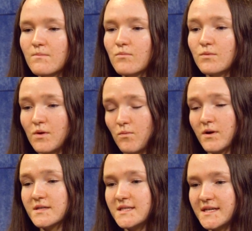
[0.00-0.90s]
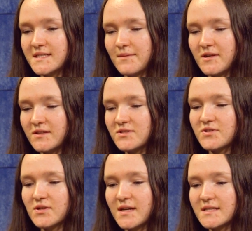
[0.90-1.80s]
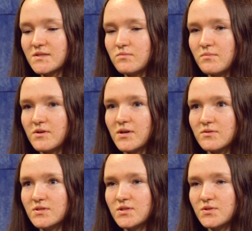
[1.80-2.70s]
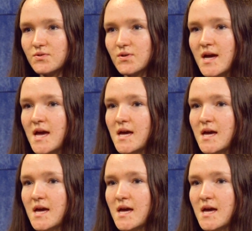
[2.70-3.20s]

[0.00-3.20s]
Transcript: when we weren't decontaminating the turtle nest, we would go to